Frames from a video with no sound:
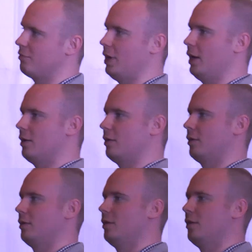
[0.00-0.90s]
like
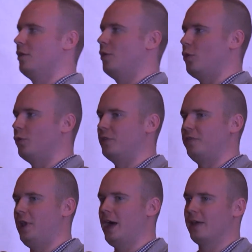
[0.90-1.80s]
on the
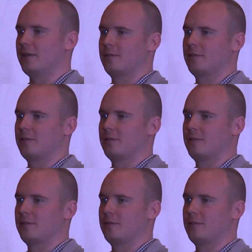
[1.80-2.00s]
fly.